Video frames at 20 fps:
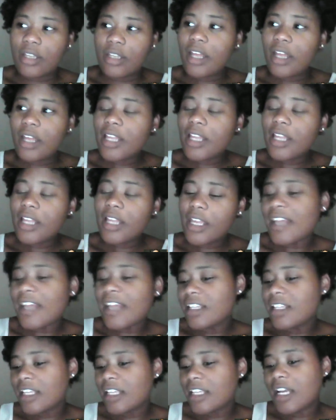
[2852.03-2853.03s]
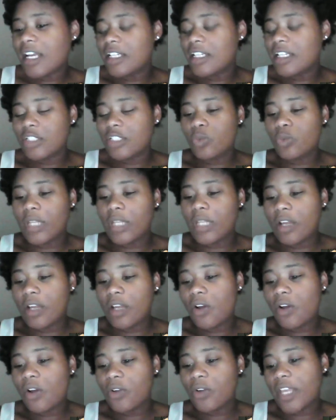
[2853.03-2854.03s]
LA, I think they kind of just were like,
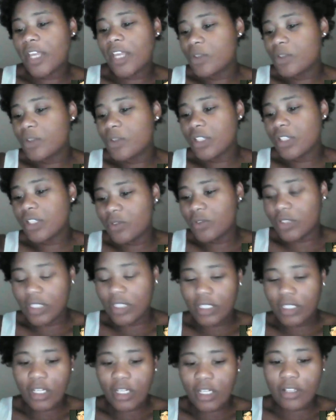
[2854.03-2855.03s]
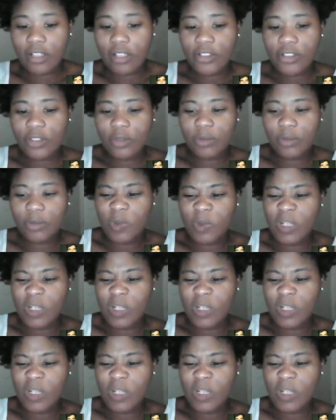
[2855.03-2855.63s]
oh, okay, we're just going to use these colors,